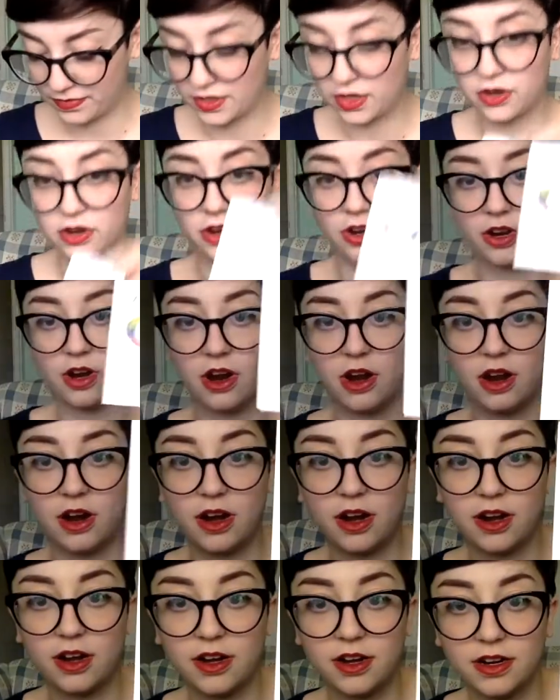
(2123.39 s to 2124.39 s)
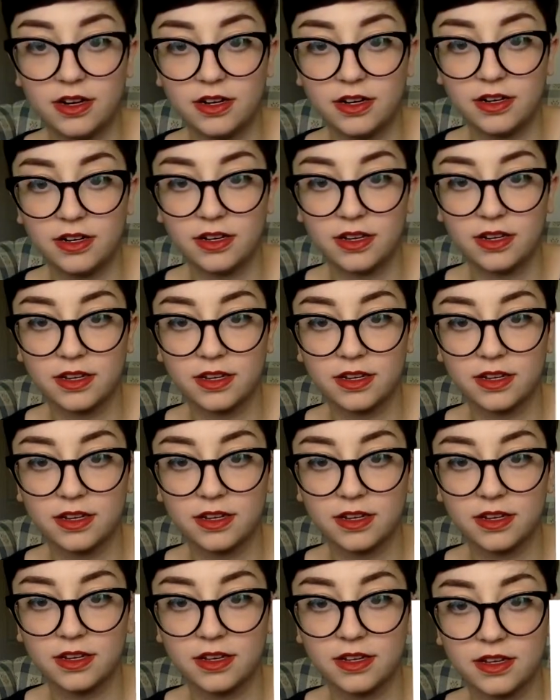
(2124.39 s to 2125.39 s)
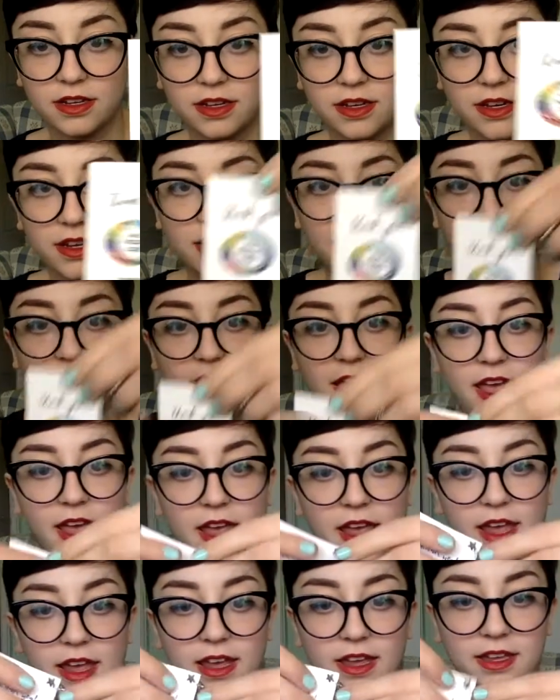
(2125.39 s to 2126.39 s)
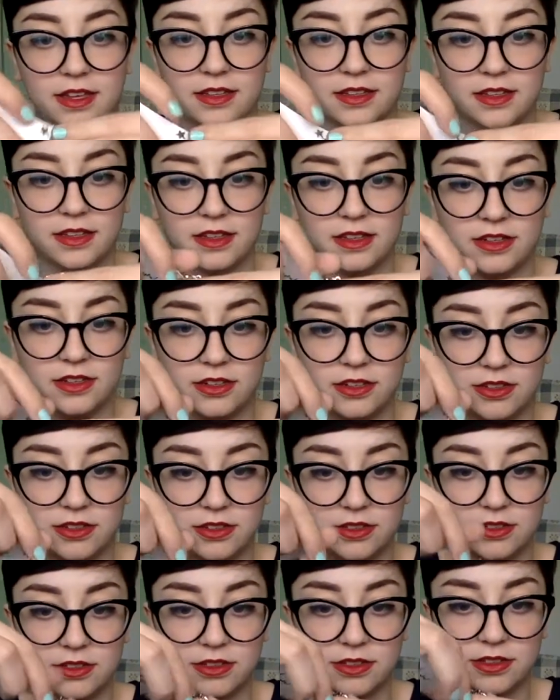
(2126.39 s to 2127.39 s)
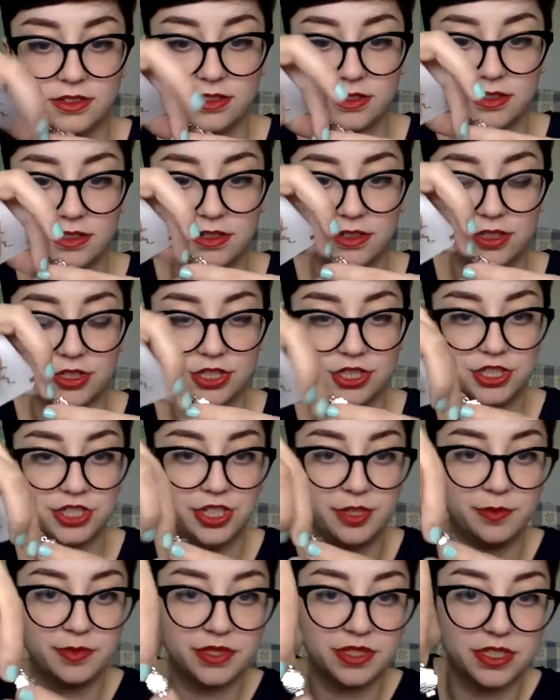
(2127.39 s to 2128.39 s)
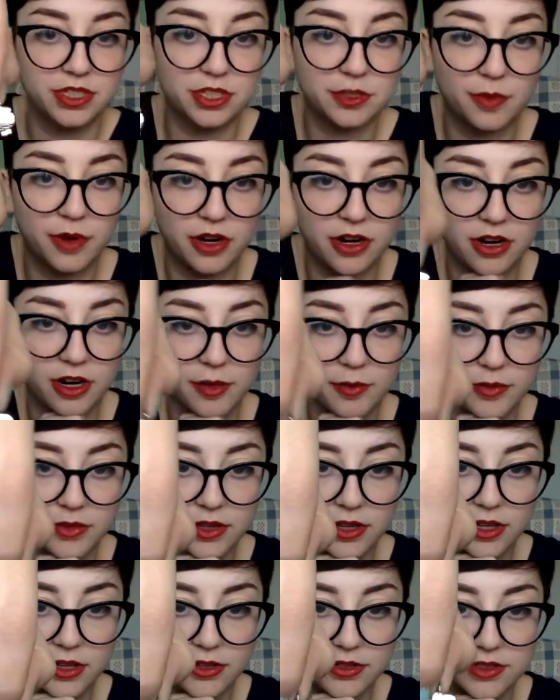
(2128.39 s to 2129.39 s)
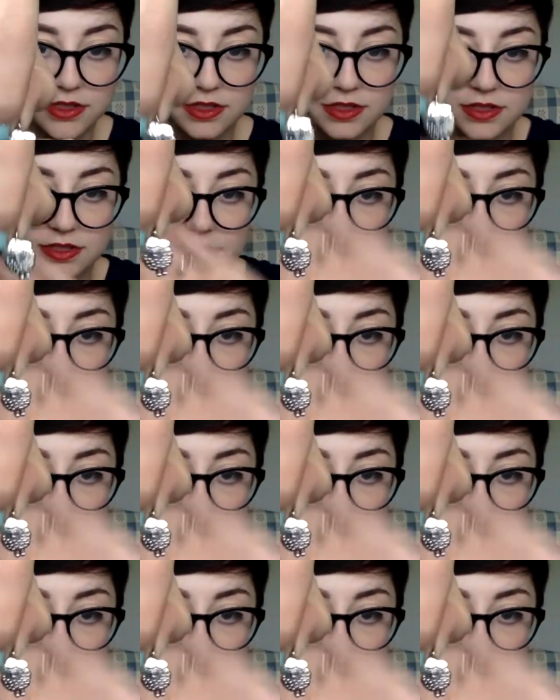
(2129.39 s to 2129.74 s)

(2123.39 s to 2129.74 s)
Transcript: her card and the little sheep stitch marker up close.